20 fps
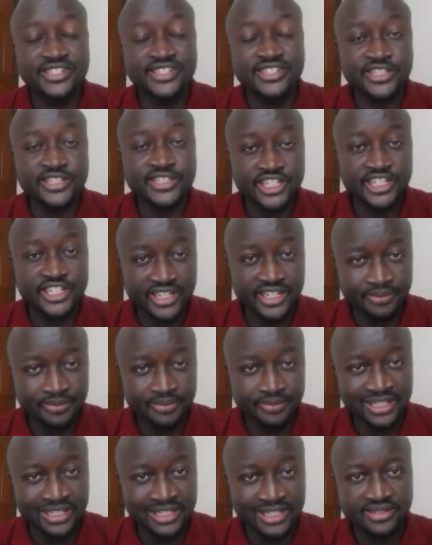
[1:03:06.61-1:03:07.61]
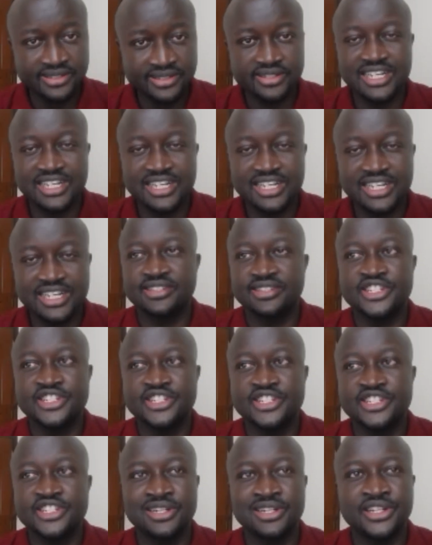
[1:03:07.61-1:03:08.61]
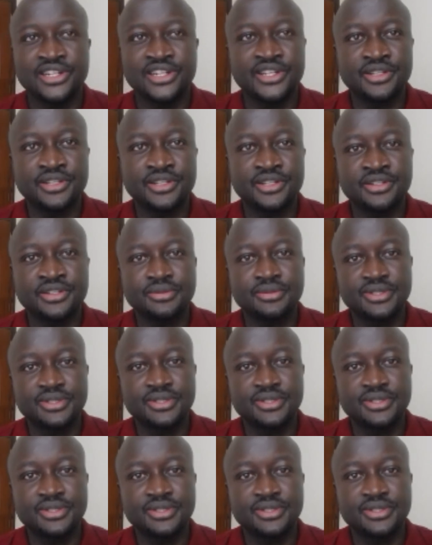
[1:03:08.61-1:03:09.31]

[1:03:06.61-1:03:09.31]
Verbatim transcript: treasury bills are essentially